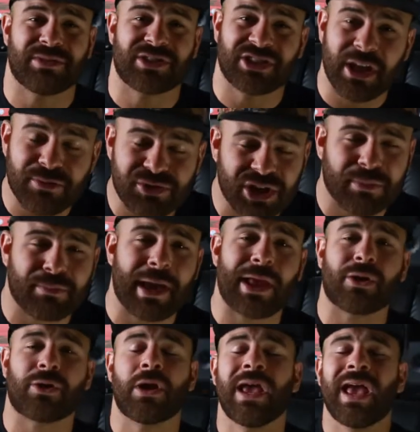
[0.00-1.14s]
and subject
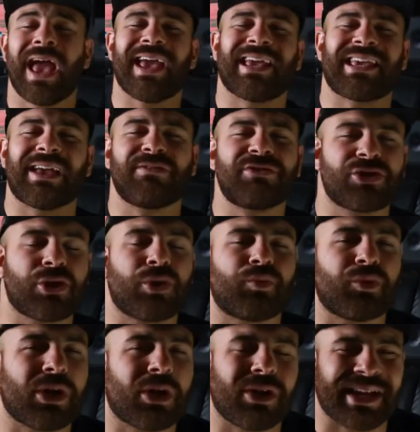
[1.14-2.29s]
matter, and gives you a
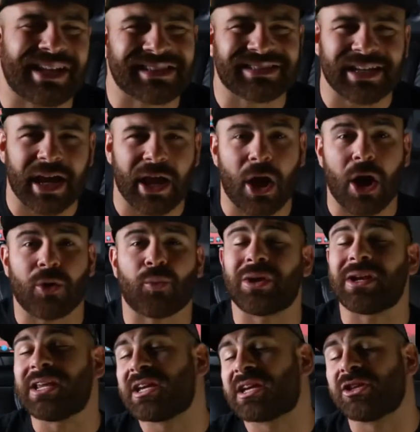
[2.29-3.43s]
real insight on
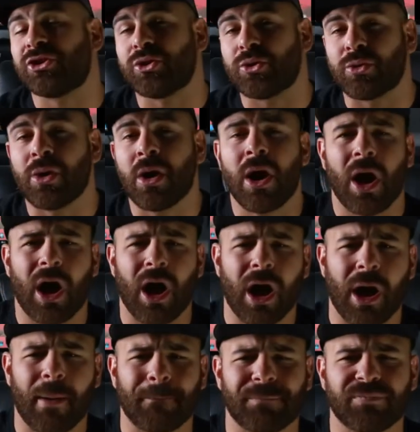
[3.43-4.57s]
what he can do
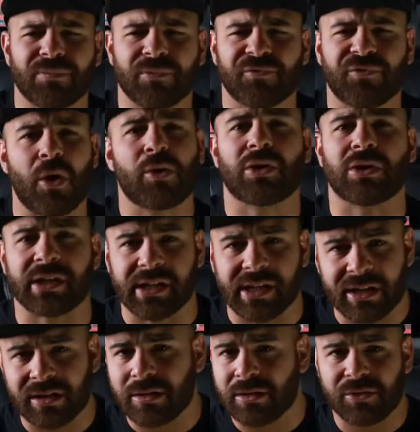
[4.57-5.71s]
um, vocally,
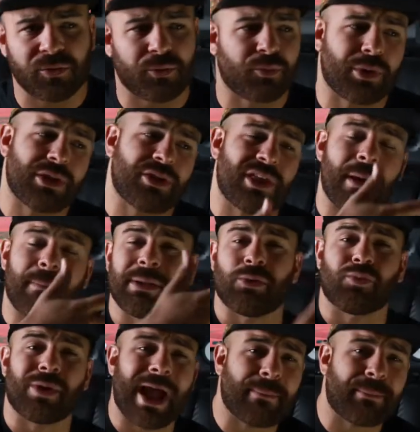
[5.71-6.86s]
and whether that be
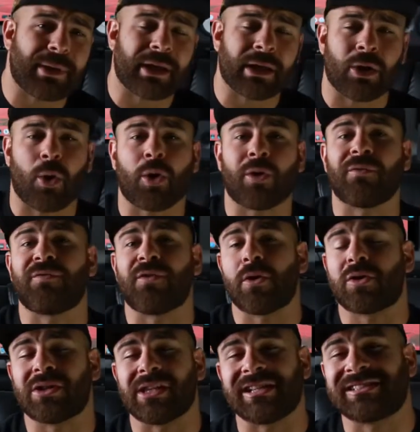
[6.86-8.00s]
rapping or
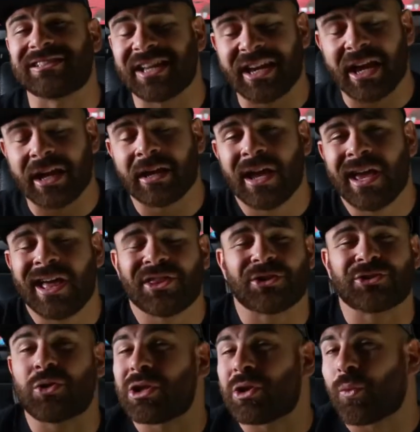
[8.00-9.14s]
vocally singing.
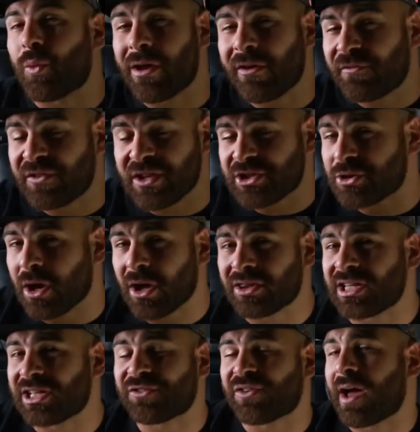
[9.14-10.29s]
There's only one feature on
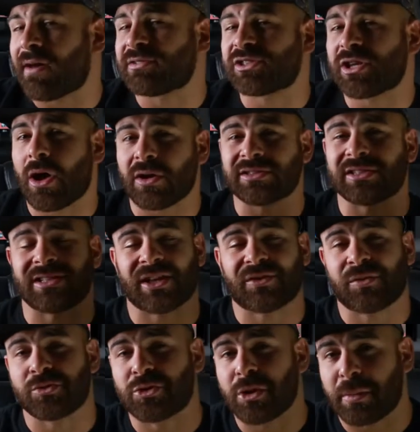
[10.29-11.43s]
these five songs, and that's
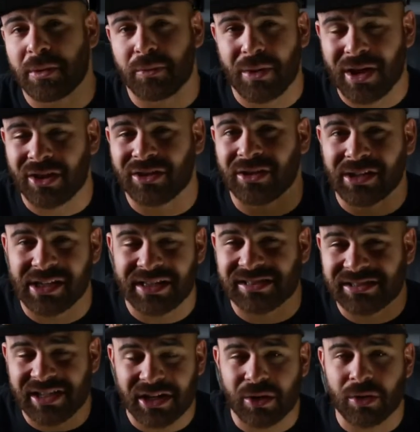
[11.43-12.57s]
from Trippie Redd on the lead
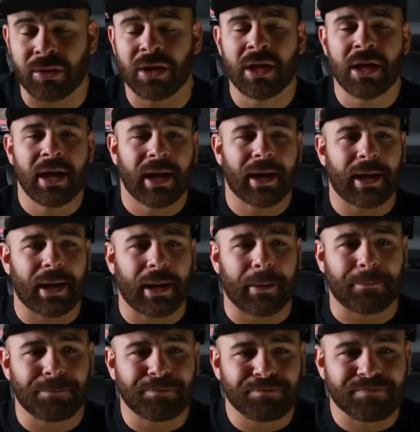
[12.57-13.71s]
single.
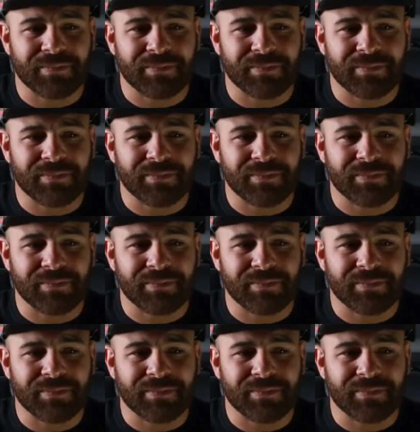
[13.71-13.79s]
Um,